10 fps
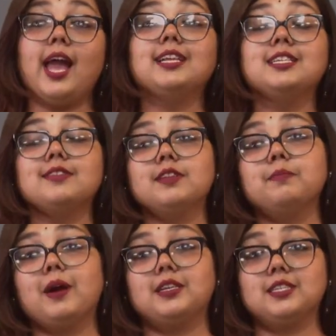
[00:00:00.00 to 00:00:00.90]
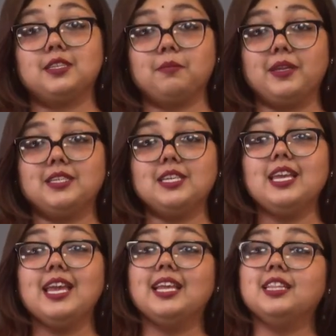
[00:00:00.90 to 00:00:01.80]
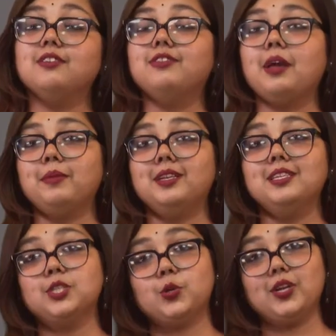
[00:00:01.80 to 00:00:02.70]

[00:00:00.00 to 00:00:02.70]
actively participating in the family's